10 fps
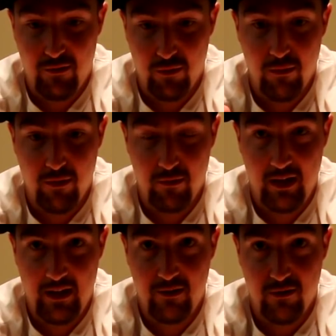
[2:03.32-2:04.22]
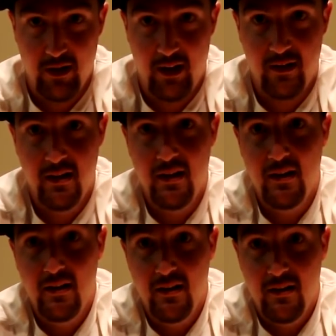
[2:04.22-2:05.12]
a true 13-inch or not.
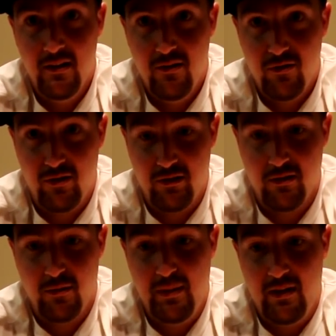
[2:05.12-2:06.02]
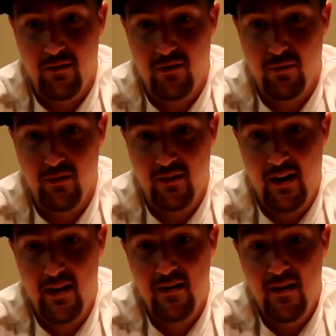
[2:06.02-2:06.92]
Just a little bit on the short
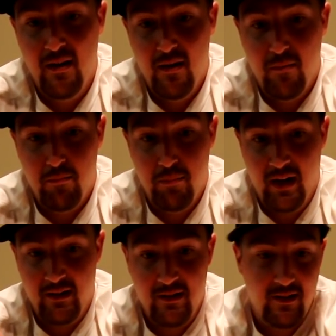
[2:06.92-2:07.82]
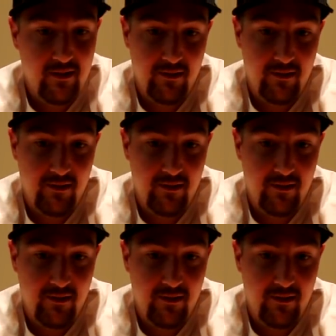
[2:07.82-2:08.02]
side, but